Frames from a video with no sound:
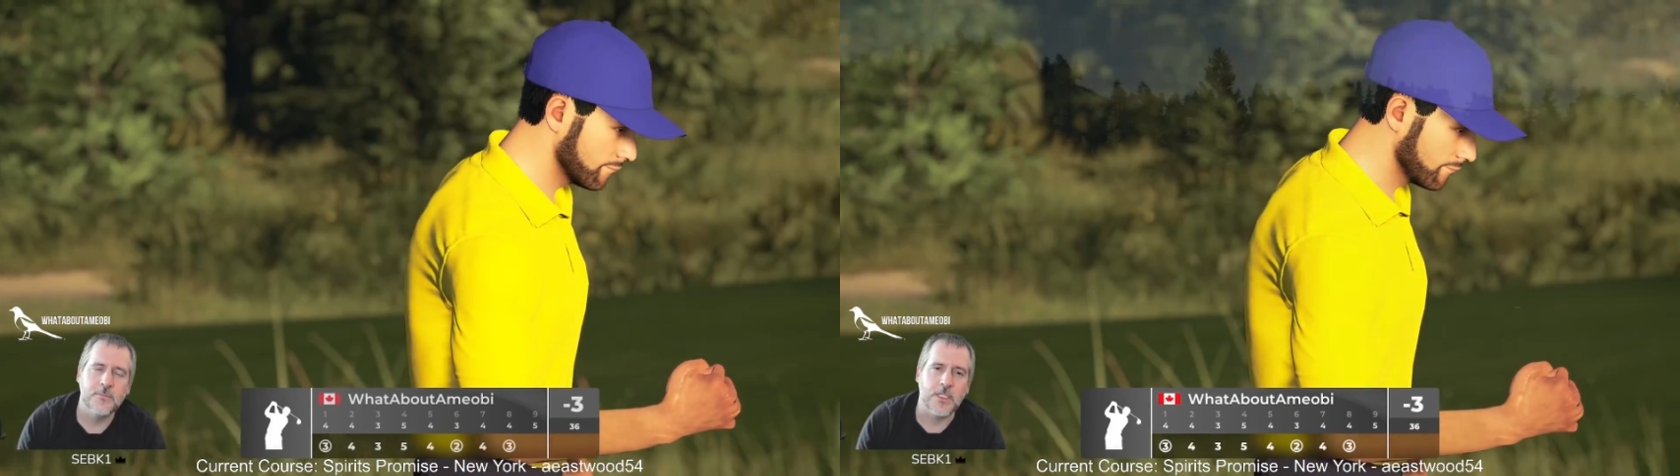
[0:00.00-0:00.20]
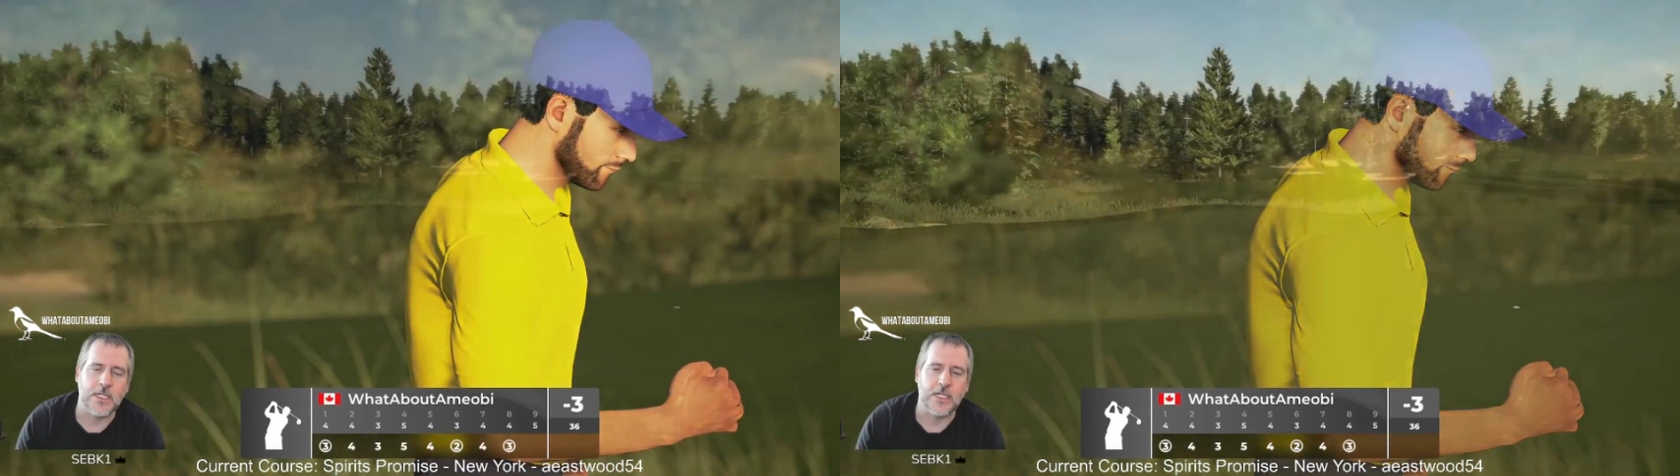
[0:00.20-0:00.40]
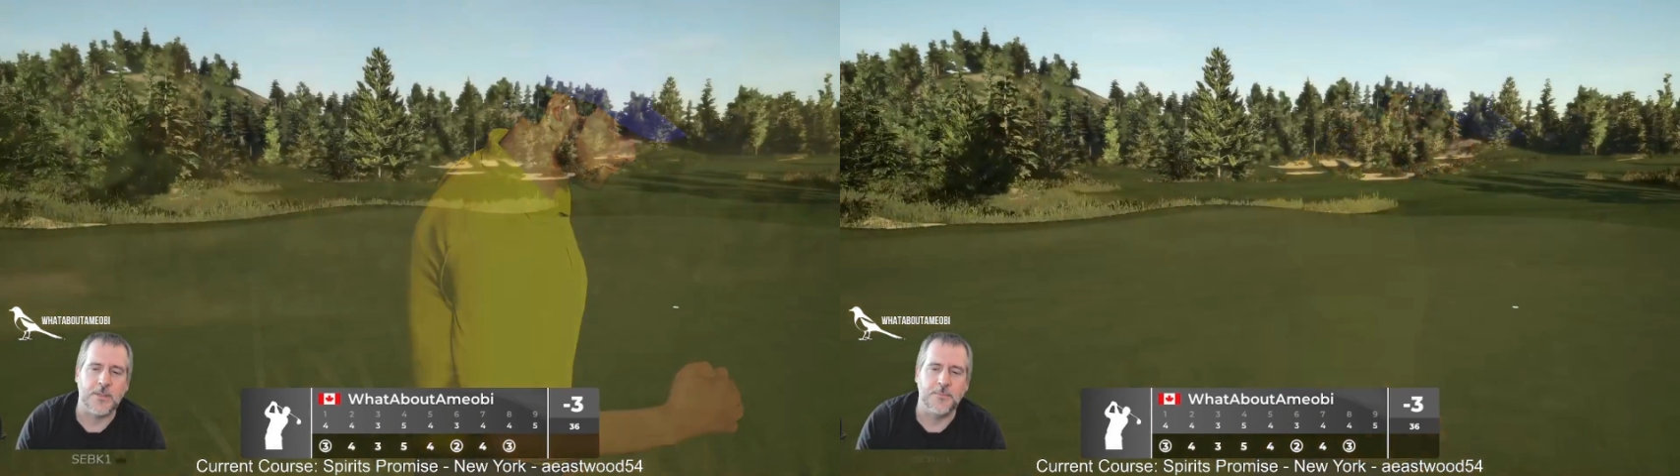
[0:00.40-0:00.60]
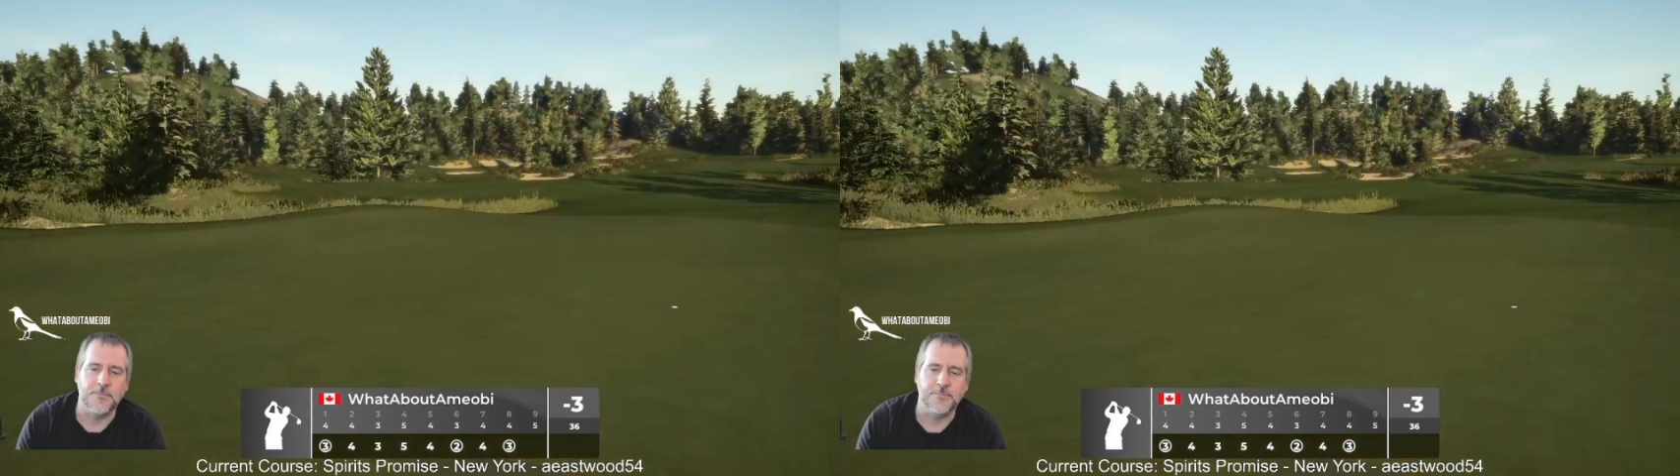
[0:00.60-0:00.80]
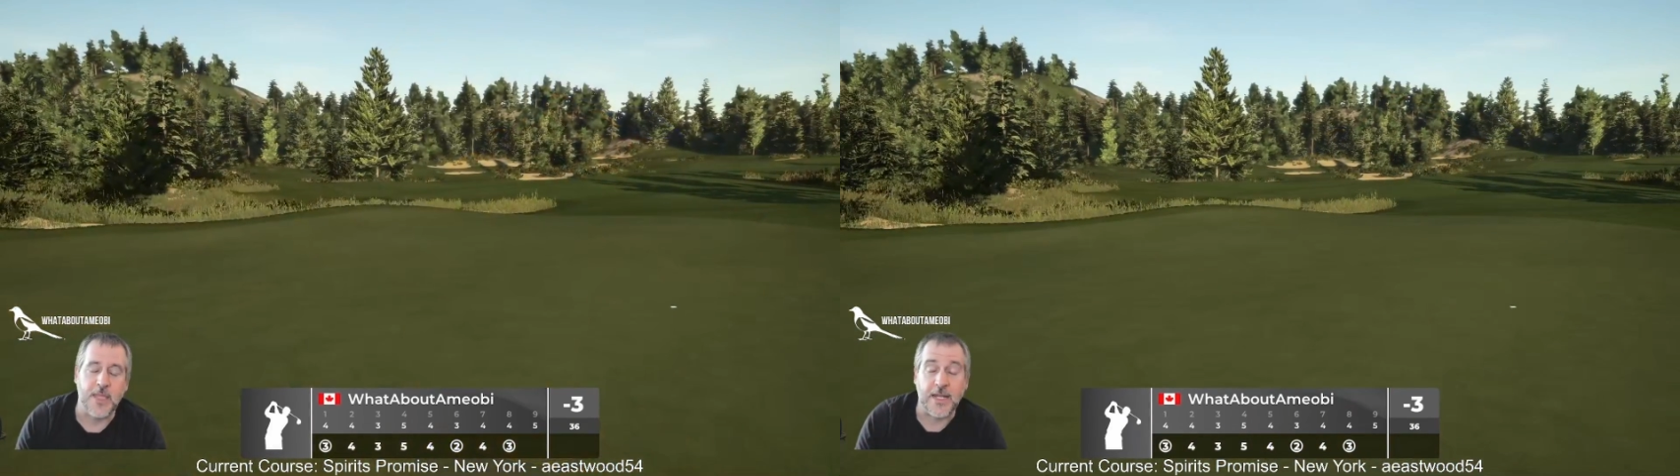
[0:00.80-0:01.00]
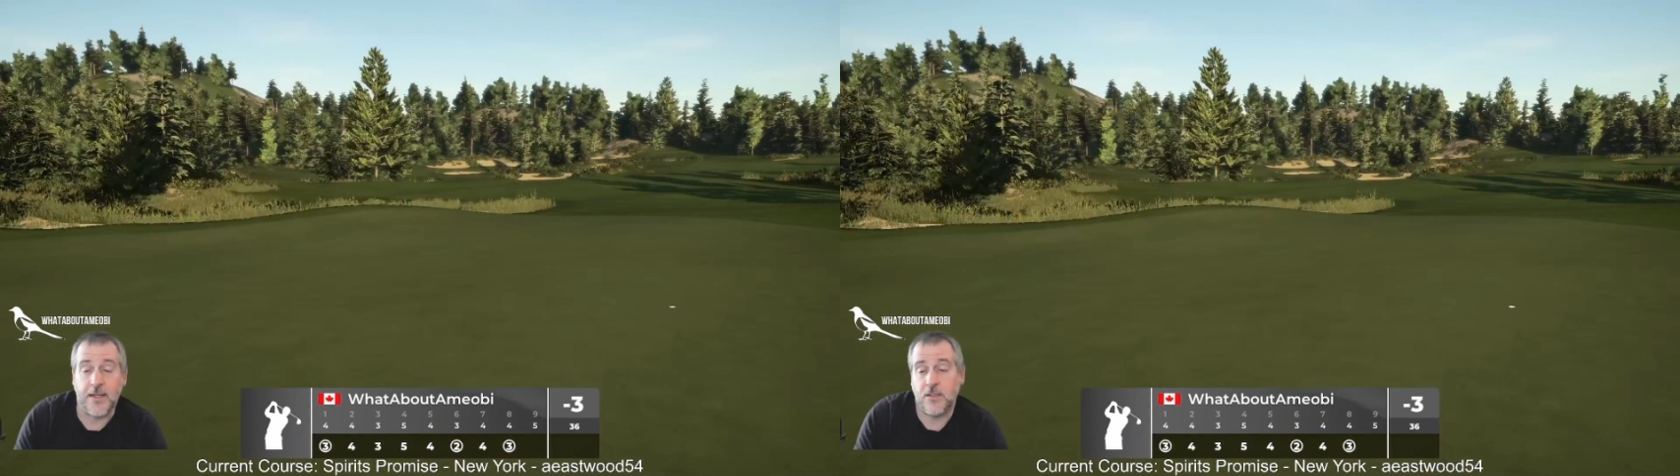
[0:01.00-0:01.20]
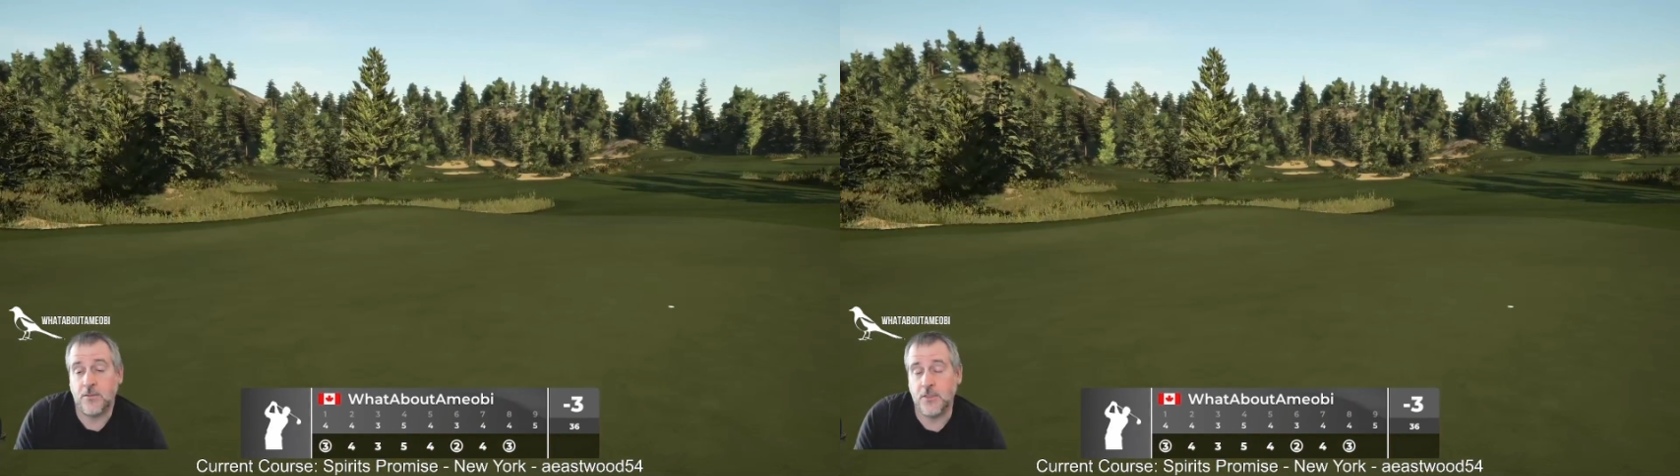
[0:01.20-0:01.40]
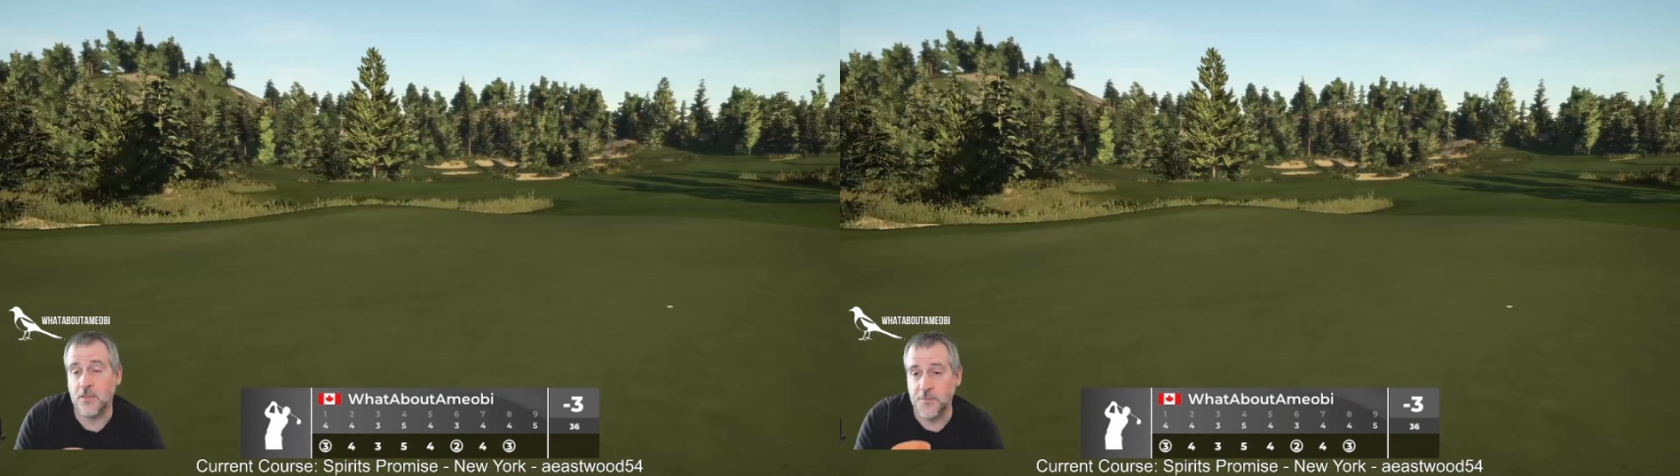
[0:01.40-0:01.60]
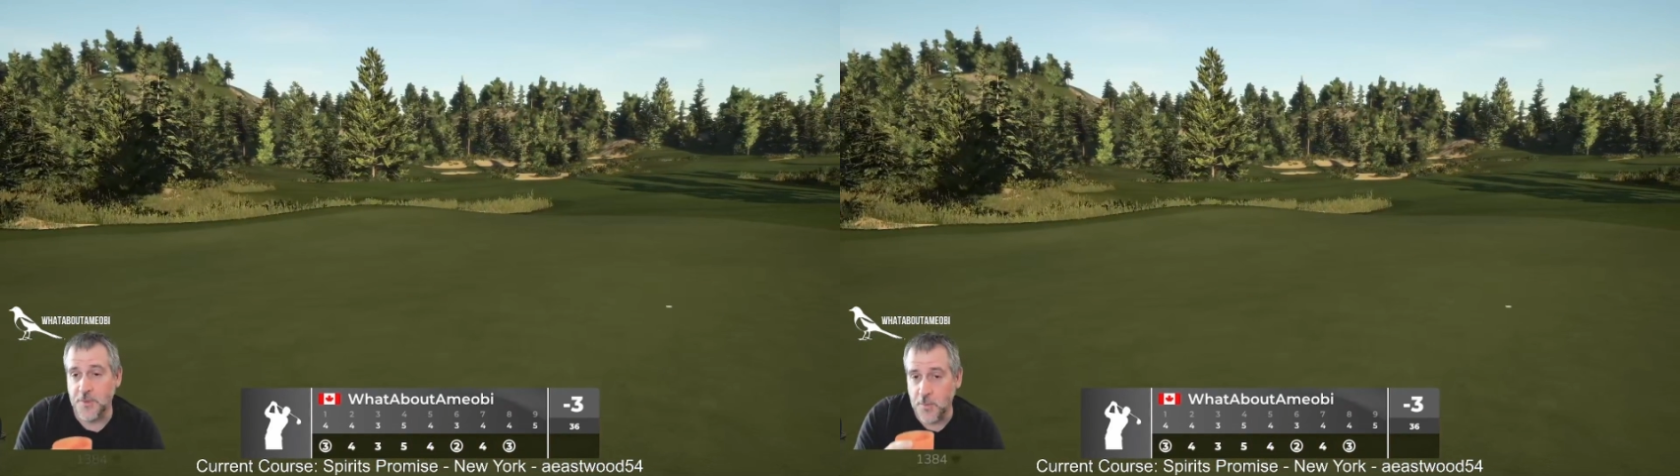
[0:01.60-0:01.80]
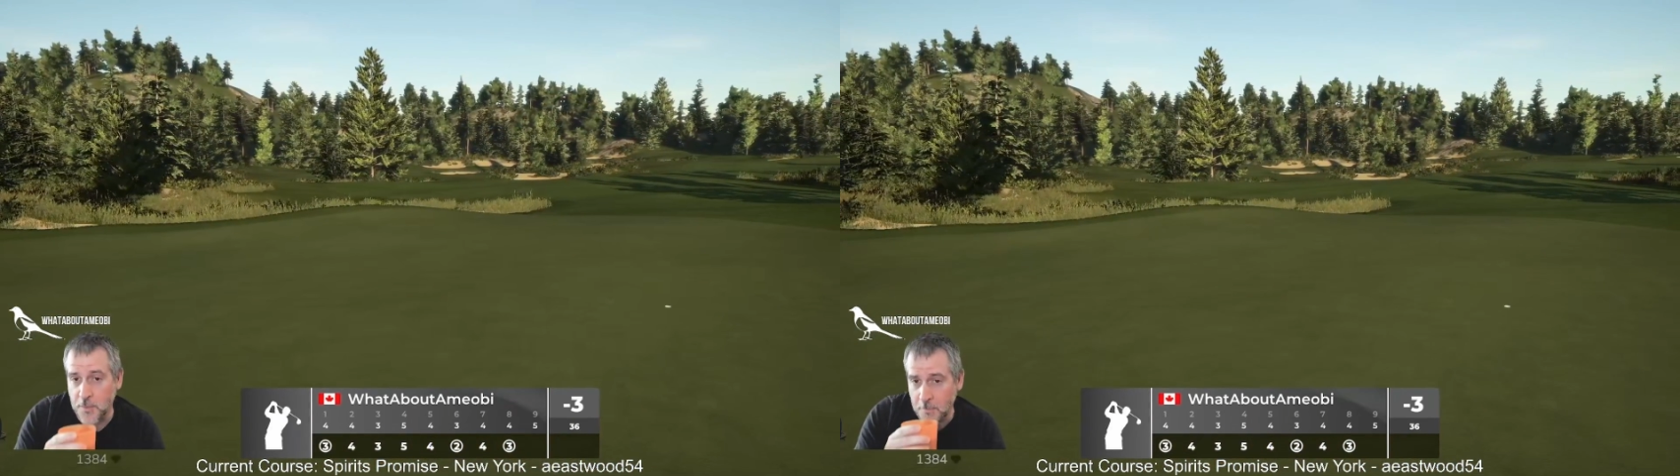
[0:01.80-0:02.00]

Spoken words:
And I don't know if they will.